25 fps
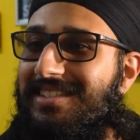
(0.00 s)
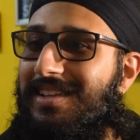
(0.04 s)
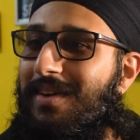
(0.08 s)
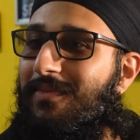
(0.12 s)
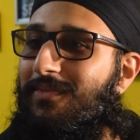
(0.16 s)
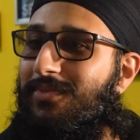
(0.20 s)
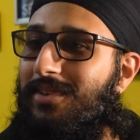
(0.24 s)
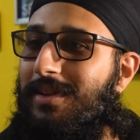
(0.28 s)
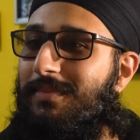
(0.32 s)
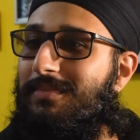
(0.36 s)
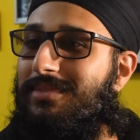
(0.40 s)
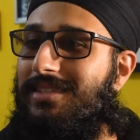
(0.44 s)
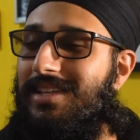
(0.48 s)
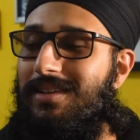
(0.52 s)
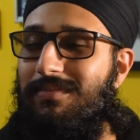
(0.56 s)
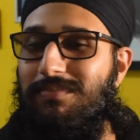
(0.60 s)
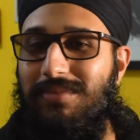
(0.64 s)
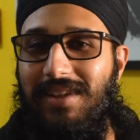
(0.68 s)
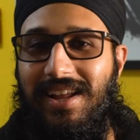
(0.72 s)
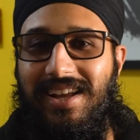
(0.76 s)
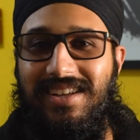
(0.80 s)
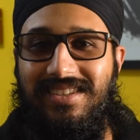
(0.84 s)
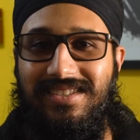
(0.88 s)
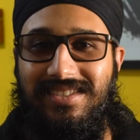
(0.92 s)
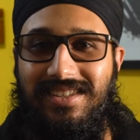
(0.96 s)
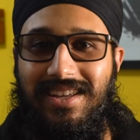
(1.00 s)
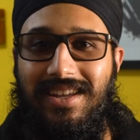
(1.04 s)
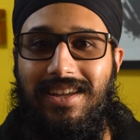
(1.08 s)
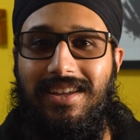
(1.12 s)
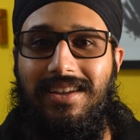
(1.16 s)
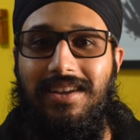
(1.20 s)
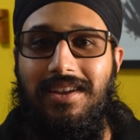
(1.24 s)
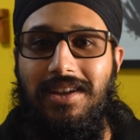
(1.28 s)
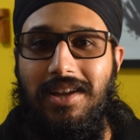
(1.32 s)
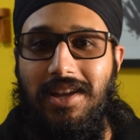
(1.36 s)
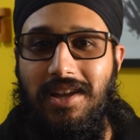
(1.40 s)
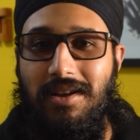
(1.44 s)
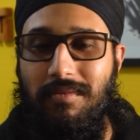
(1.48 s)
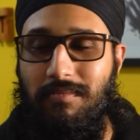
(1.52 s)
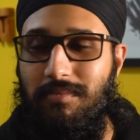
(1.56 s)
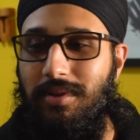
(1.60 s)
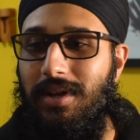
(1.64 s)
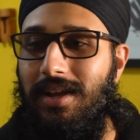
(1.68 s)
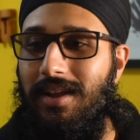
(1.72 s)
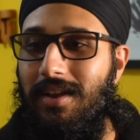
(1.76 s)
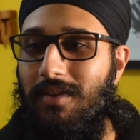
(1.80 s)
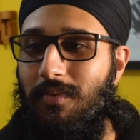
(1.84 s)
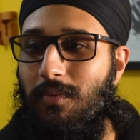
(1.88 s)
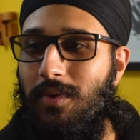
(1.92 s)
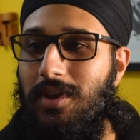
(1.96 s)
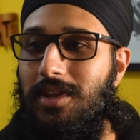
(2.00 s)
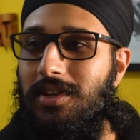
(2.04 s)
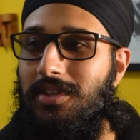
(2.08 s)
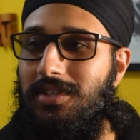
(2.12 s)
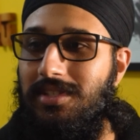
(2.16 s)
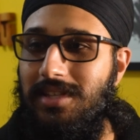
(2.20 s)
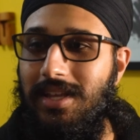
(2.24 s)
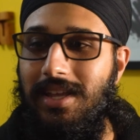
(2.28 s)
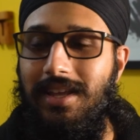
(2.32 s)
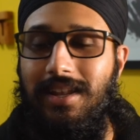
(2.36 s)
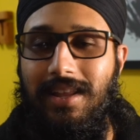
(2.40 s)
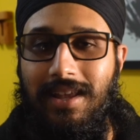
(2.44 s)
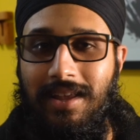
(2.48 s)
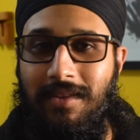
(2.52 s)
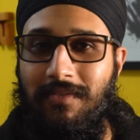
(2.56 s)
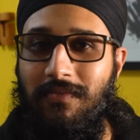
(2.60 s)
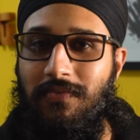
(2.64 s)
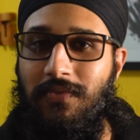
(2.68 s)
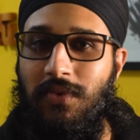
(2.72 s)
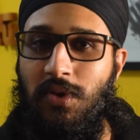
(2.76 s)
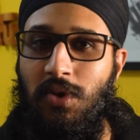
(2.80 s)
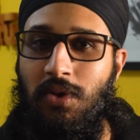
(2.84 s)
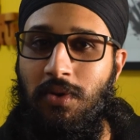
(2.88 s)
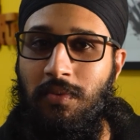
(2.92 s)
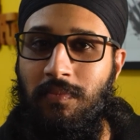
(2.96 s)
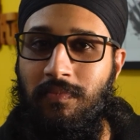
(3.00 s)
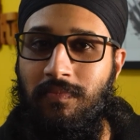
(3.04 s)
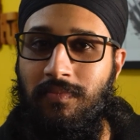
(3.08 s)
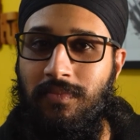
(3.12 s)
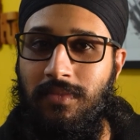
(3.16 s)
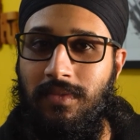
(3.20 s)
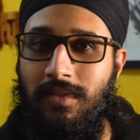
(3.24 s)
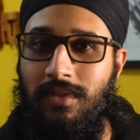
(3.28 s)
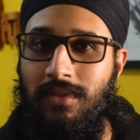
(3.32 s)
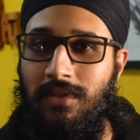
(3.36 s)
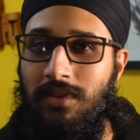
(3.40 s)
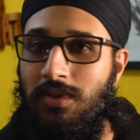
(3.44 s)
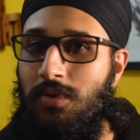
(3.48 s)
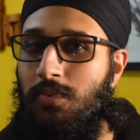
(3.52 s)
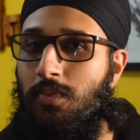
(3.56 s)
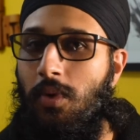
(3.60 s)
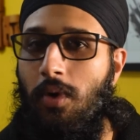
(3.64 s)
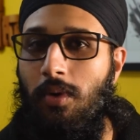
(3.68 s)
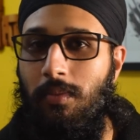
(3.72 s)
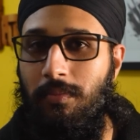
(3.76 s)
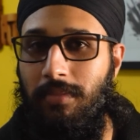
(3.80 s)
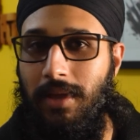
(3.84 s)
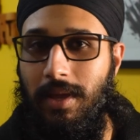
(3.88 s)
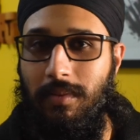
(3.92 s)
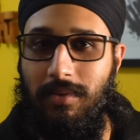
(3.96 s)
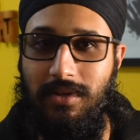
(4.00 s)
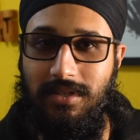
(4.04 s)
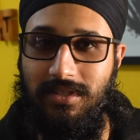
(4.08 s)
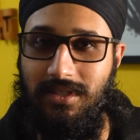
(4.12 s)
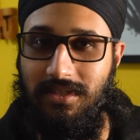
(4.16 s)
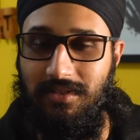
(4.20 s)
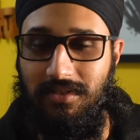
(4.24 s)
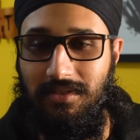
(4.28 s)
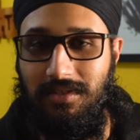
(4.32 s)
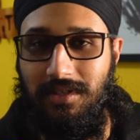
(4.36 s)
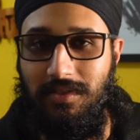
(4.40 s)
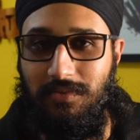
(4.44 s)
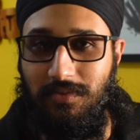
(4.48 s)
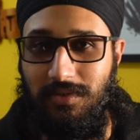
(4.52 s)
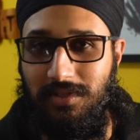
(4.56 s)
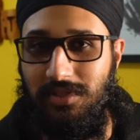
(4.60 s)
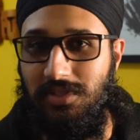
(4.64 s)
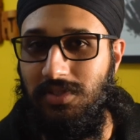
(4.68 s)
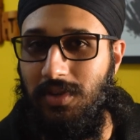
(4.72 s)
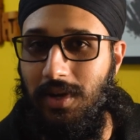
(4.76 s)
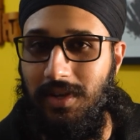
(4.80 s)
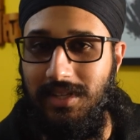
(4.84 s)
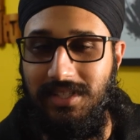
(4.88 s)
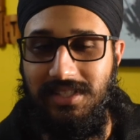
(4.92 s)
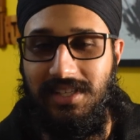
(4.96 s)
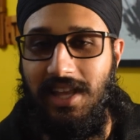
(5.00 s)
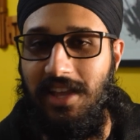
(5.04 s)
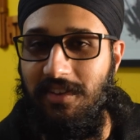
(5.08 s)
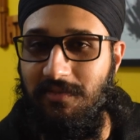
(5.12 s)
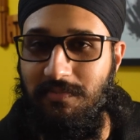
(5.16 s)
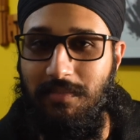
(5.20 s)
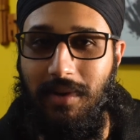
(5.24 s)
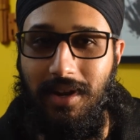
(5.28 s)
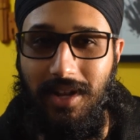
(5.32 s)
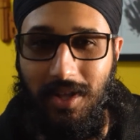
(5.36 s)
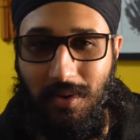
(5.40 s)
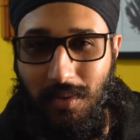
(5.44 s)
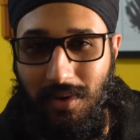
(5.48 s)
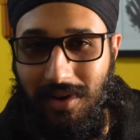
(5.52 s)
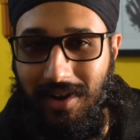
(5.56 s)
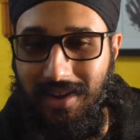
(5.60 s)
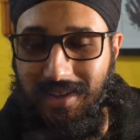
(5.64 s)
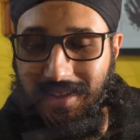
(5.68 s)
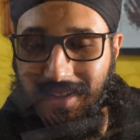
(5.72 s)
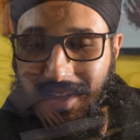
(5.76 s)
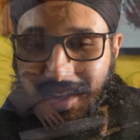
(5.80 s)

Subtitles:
Some flimsy plastic, but when you see it in film, you won't be able to tell the difference. So I save money where I